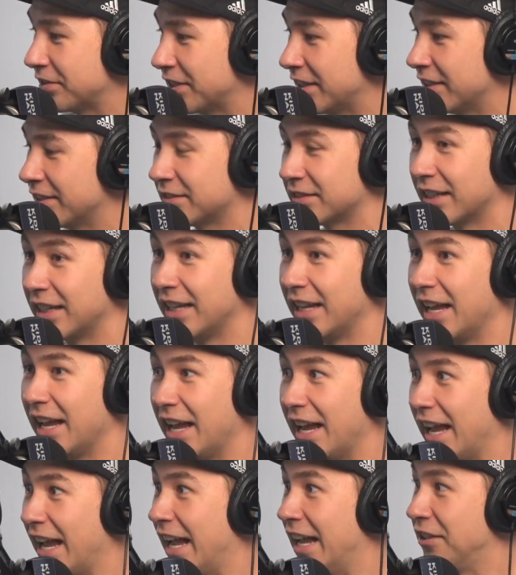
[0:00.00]
is.
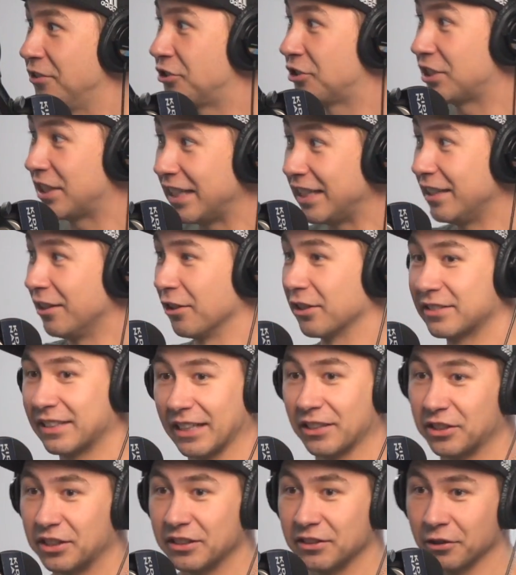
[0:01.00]
And she looks like
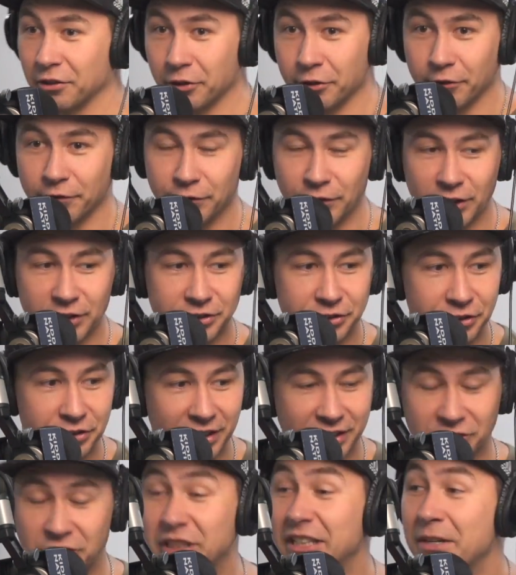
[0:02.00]
she's a little flustered,
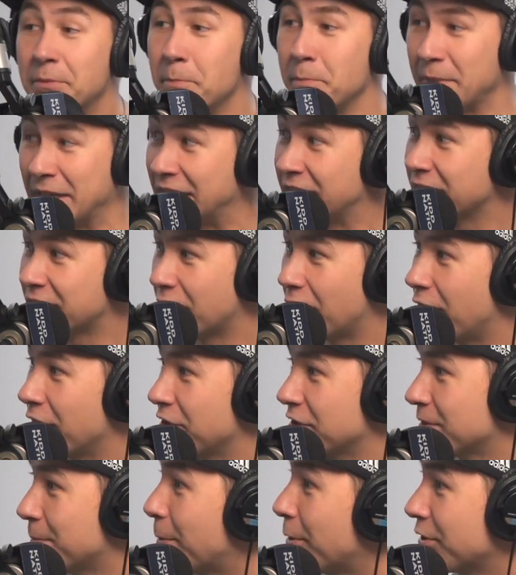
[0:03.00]
like she didn't mean to call
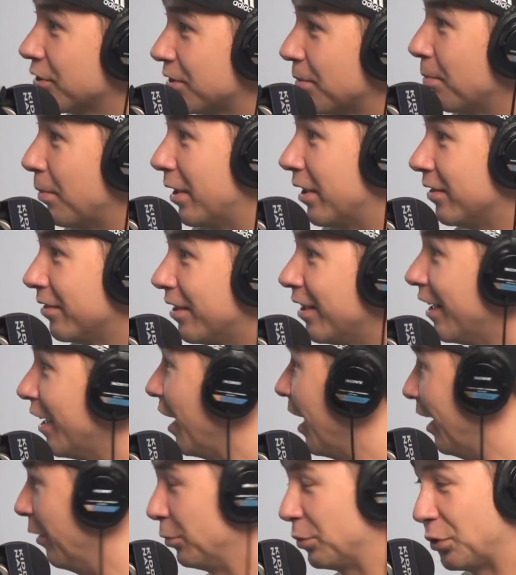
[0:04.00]
this person, but
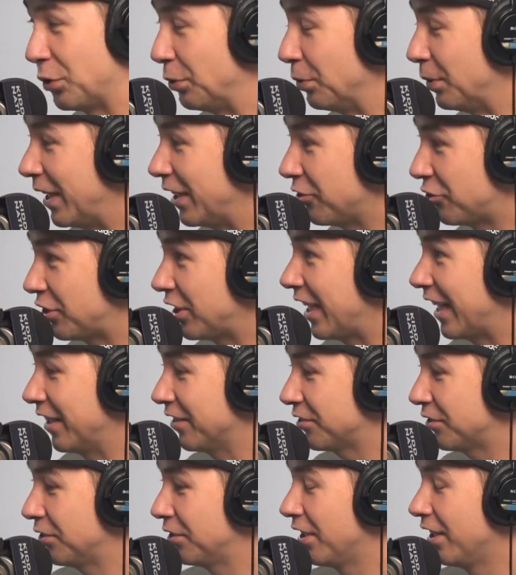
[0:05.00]
it was too late. She
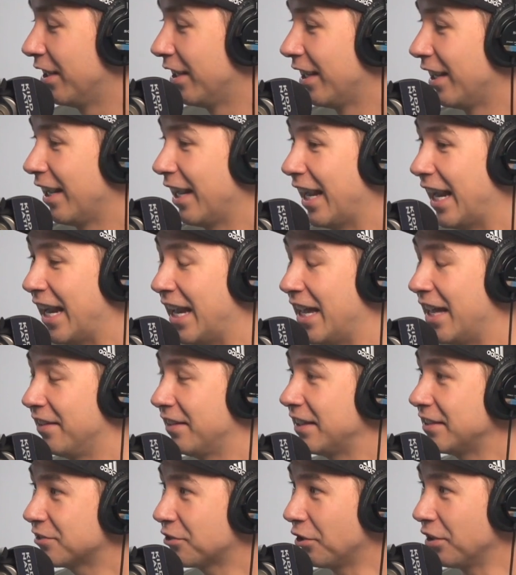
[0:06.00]
answered. And they
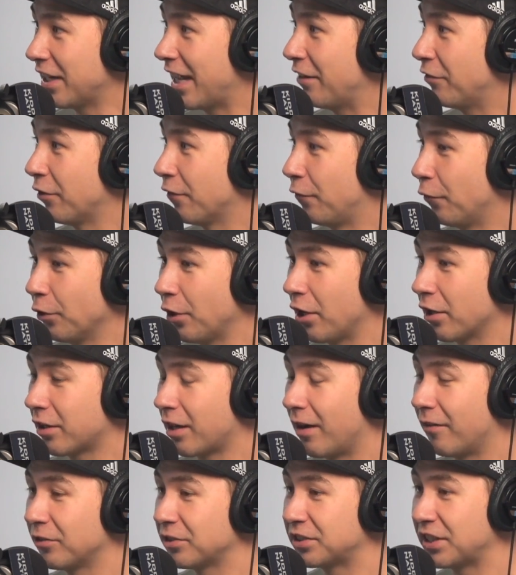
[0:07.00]
started having a full-on
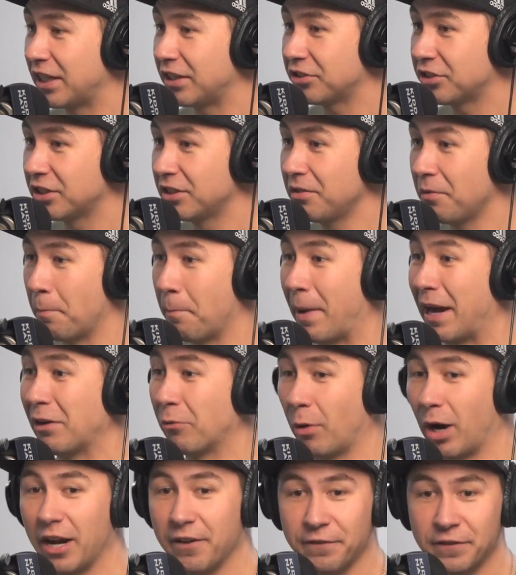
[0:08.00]
conversation. My
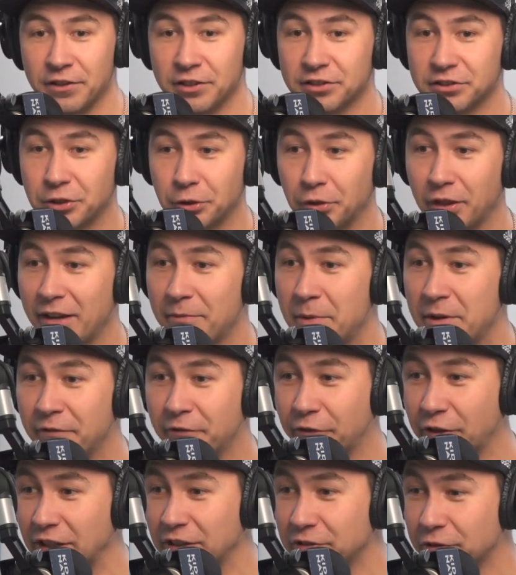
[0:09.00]
wife and this girl have been
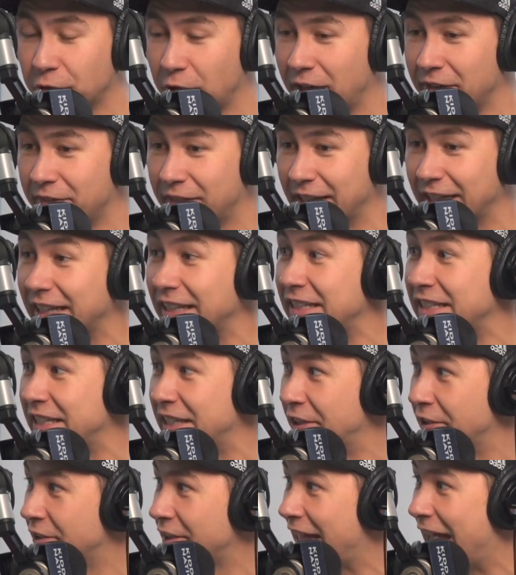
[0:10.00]
friends for, I think, 1.5
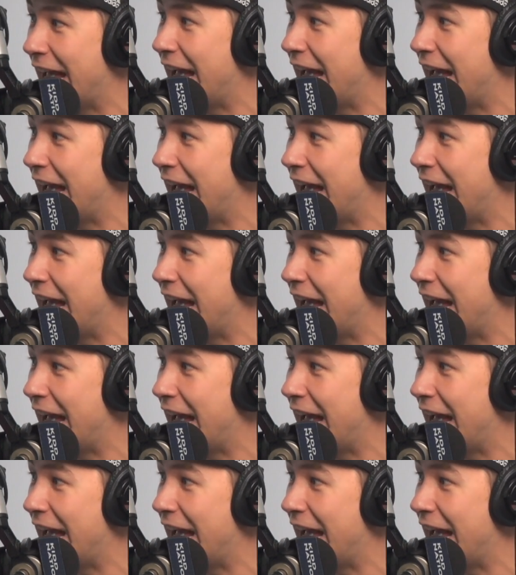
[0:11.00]
years